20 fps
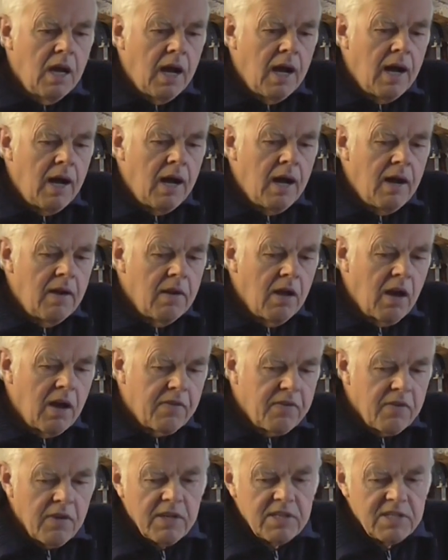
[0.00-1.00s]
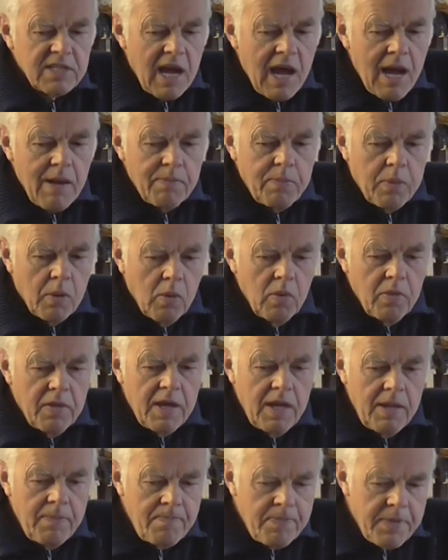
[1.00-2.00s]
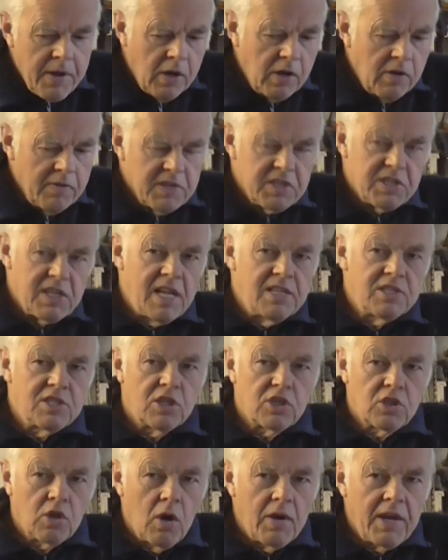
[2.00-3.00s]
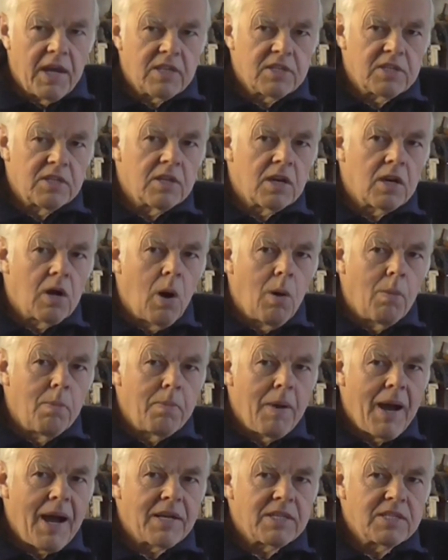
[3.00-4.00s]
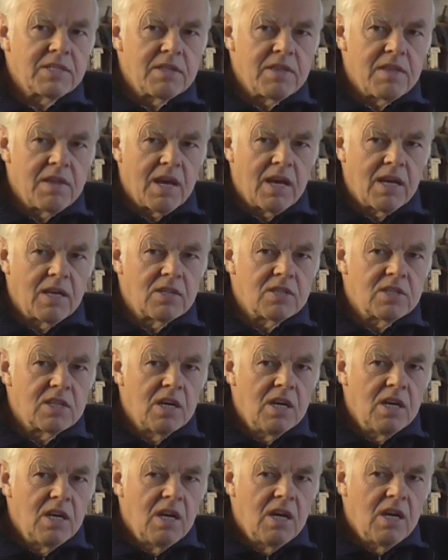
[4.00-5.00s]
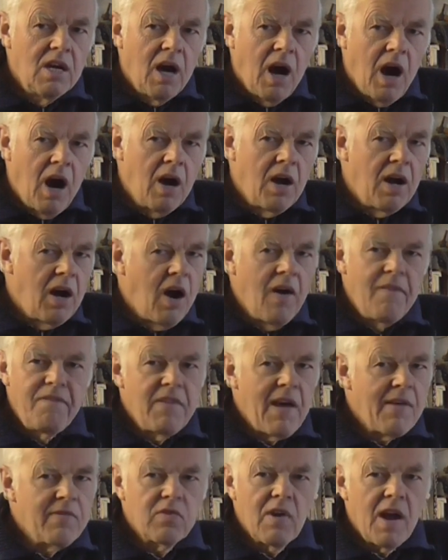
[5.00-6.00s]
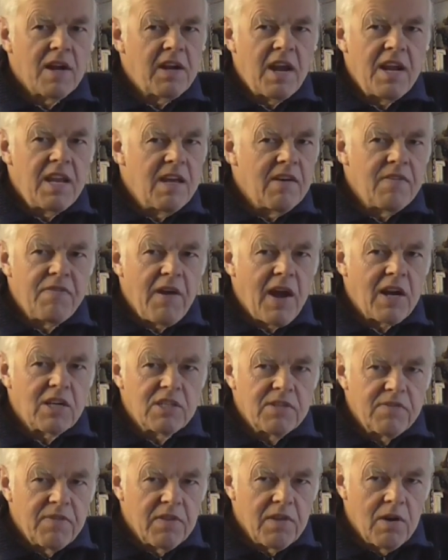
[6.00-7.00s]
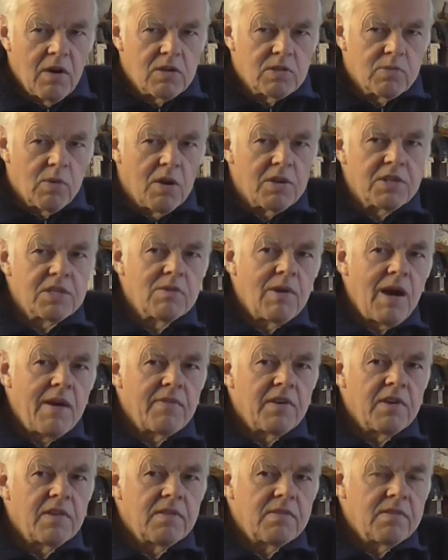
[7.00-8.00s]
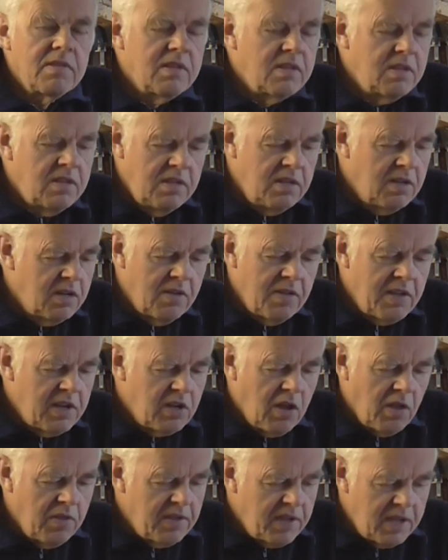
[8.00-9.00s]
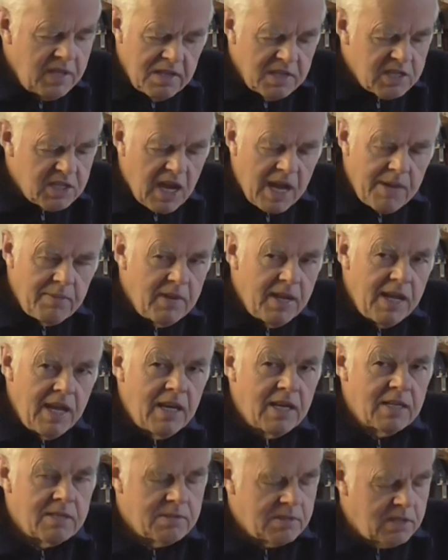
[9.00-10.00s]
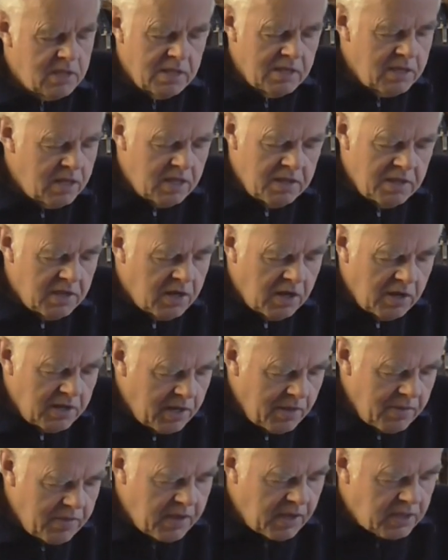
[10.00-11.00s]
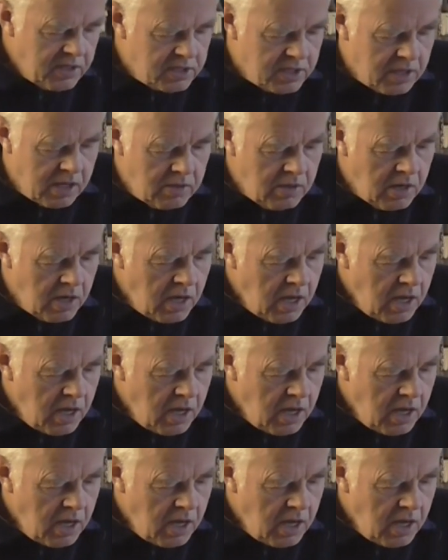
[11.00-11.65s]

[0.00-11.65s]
like for example the Hoover Sensatronics and the compacts and things, I've never had any affection for those whatsoever. You know, they're not in the same league as that. I don't think so.